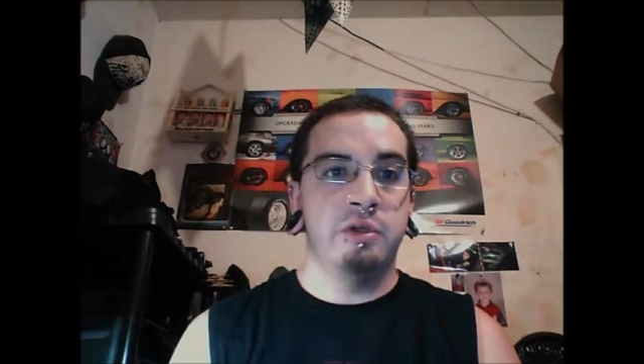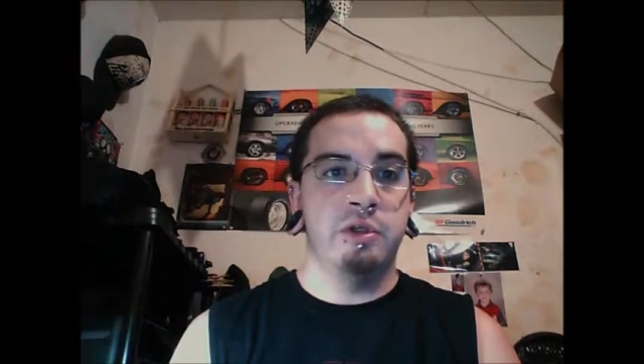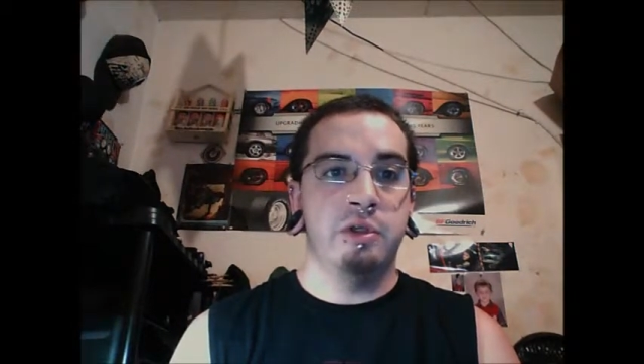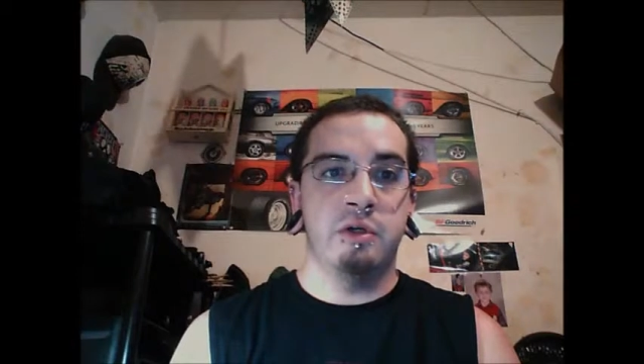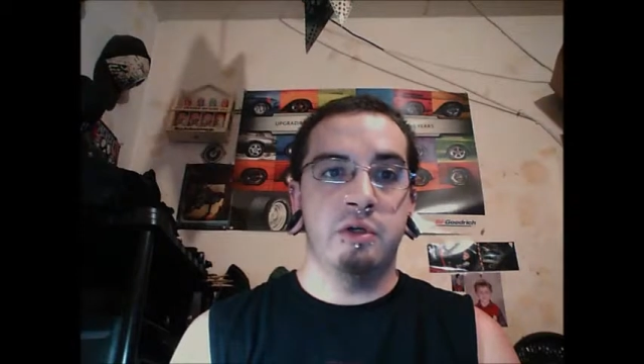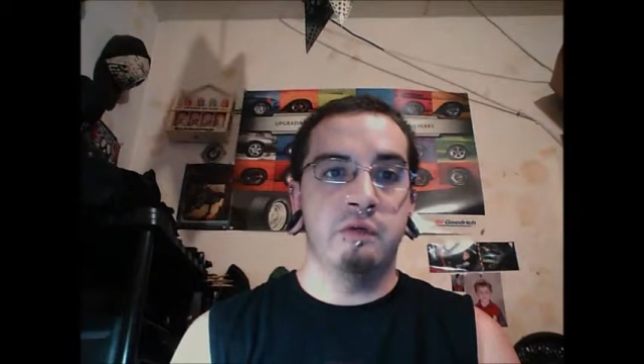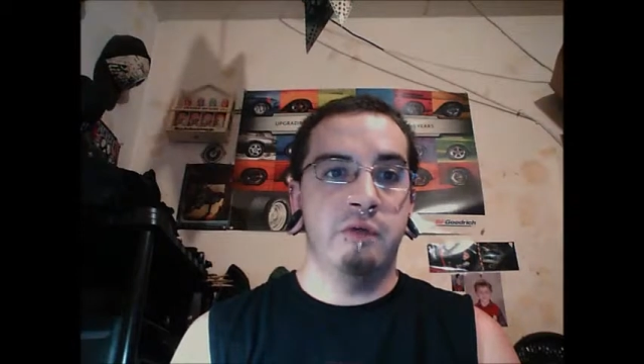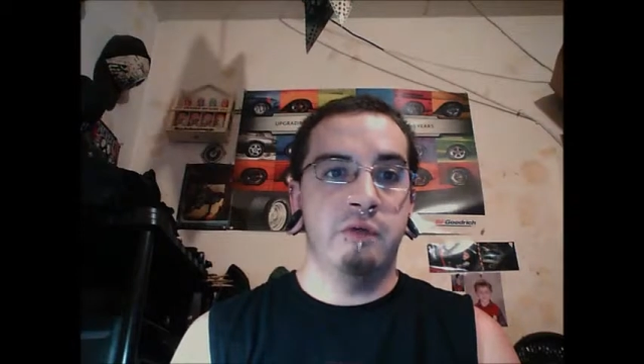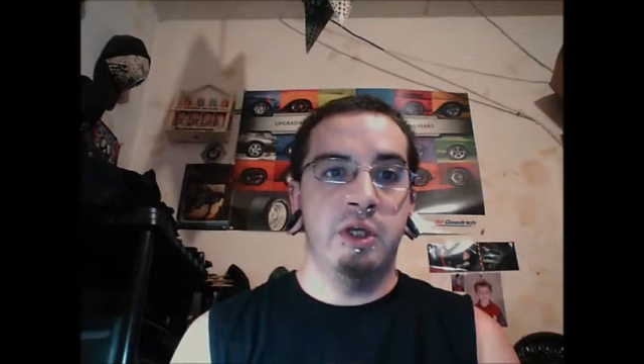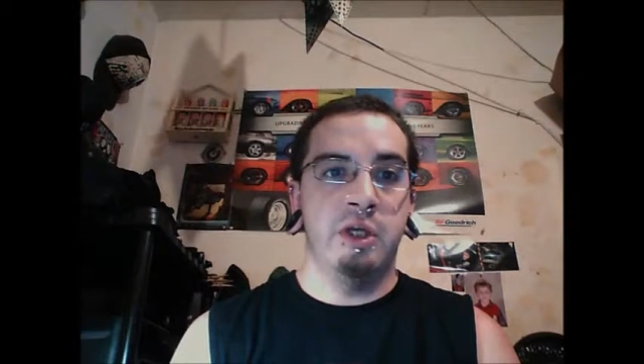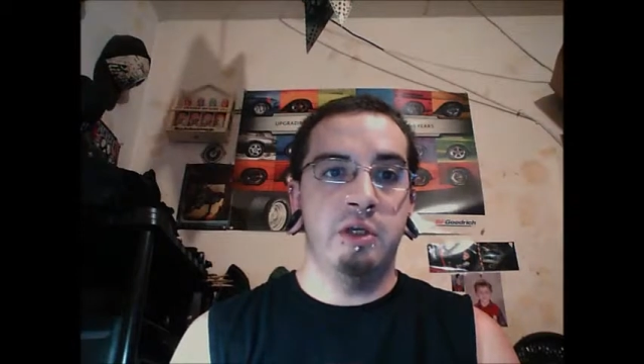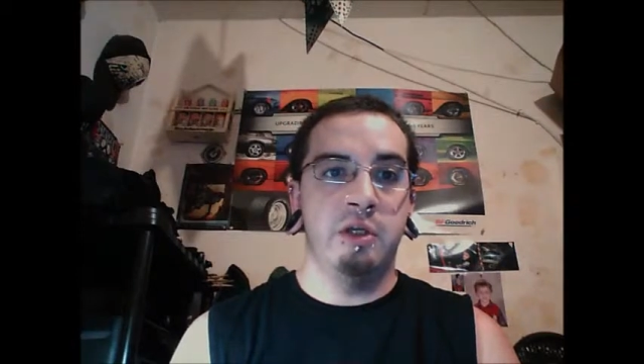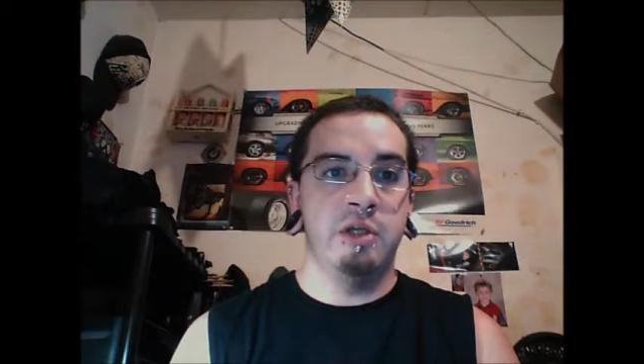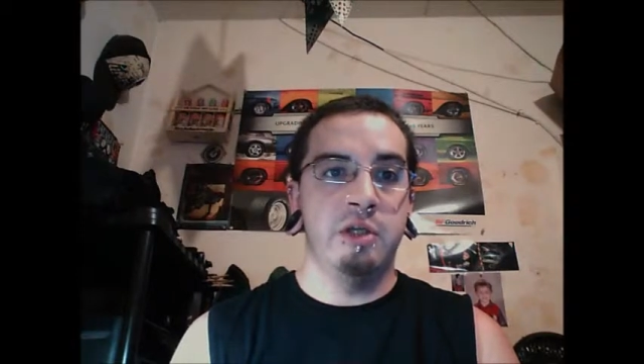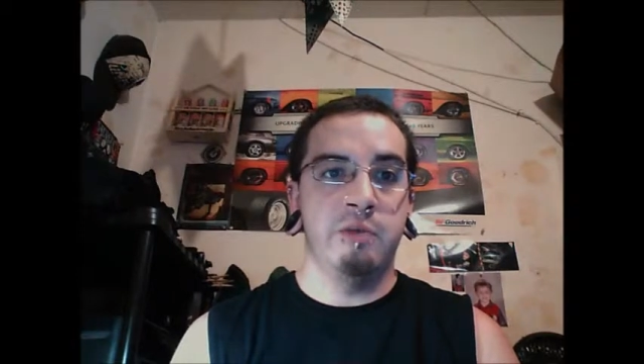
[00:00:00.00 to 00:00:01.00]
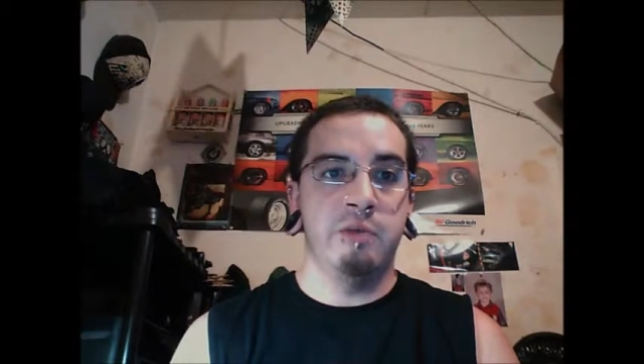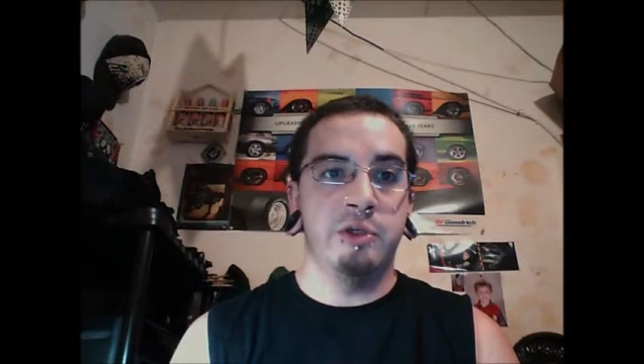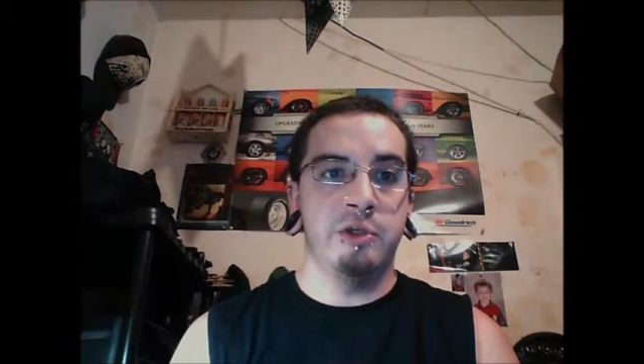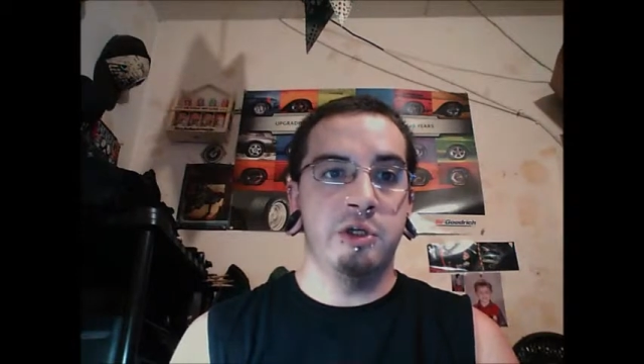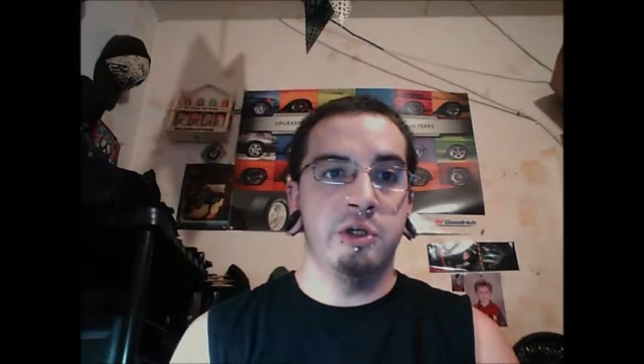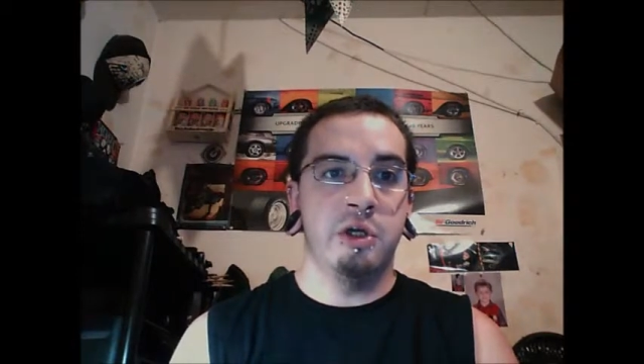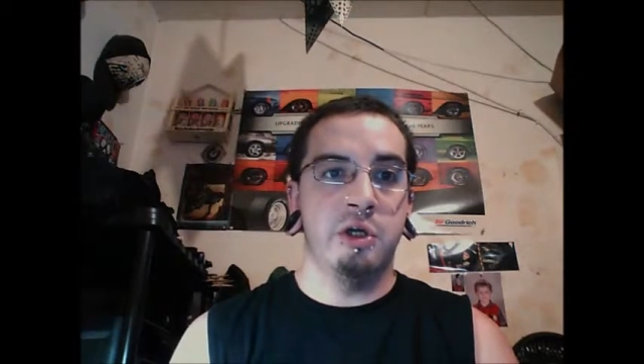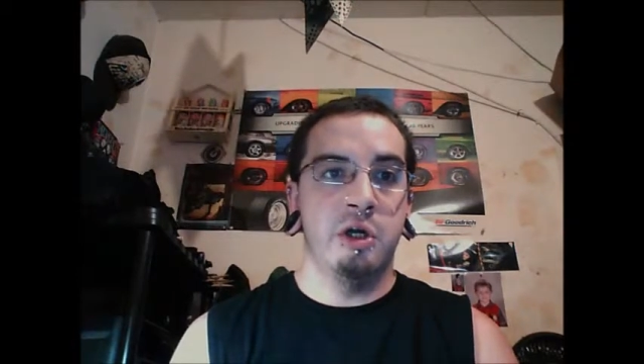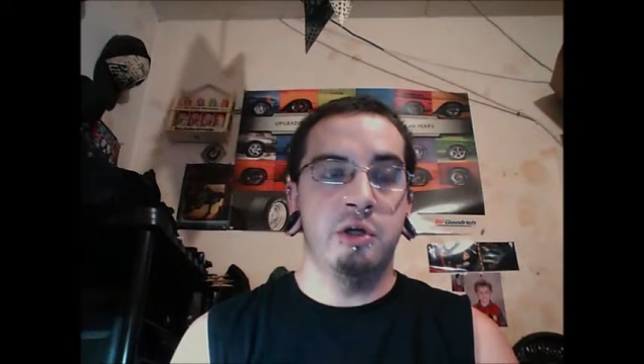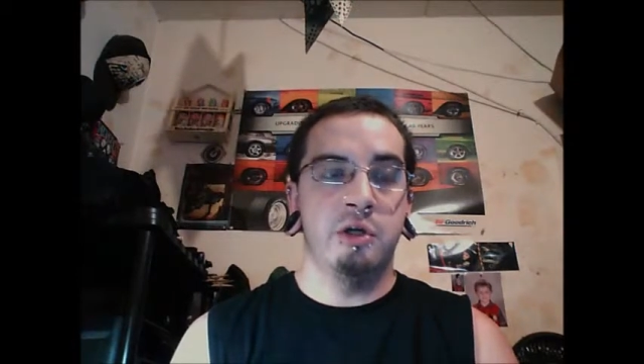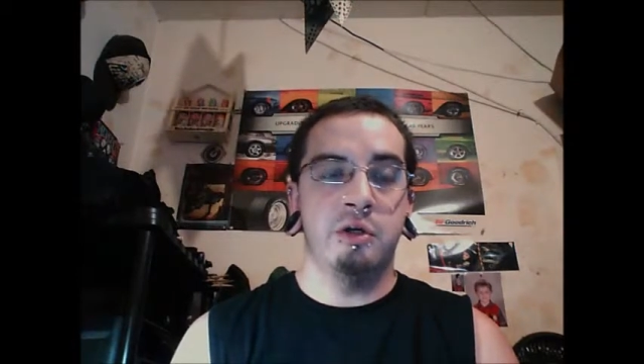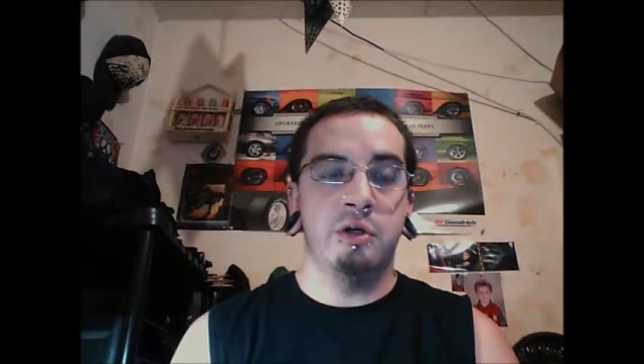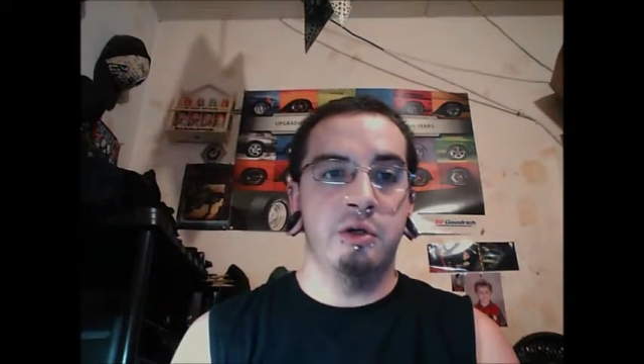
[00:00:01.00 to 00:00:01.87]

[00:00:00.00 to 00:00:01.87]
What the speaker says: of heat temperature on